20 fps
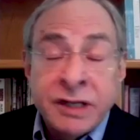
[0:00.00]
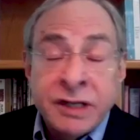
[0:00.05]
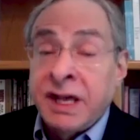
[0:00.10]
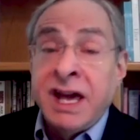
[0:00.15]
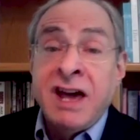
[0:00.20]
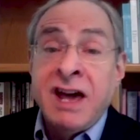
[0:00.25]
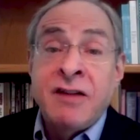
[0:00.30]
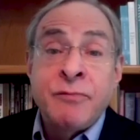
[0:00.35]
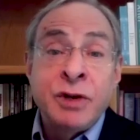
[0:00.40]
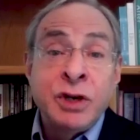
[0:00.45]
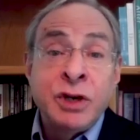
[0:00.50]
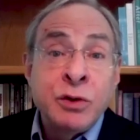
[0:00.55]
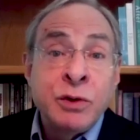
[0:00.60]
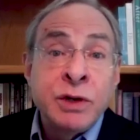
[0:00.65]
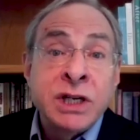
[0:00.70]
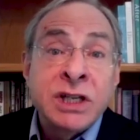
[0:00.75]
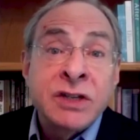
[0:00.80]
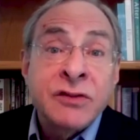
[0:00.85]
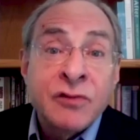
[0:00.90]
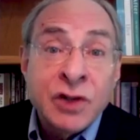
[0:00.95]
and they have been
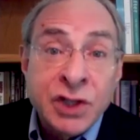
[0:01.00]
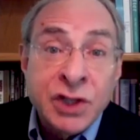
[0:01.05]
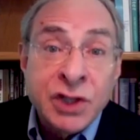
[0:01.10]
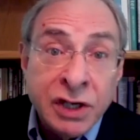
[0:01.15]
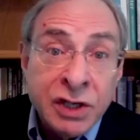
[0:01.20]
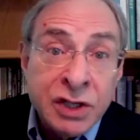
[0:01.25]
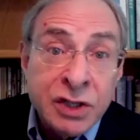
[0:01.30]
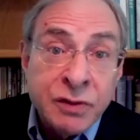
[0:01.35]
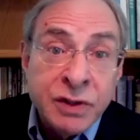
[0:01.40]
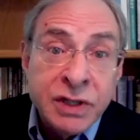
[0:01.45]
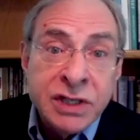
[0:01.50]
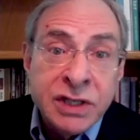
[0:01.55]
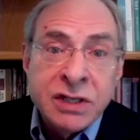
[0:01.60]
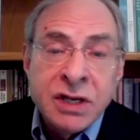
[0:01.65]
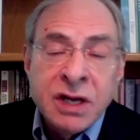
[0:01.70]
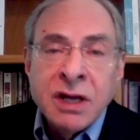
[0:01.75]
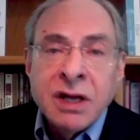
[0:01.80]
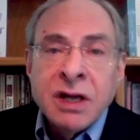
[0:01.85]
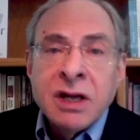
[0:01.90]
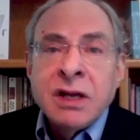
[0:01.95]
doing this for centuries.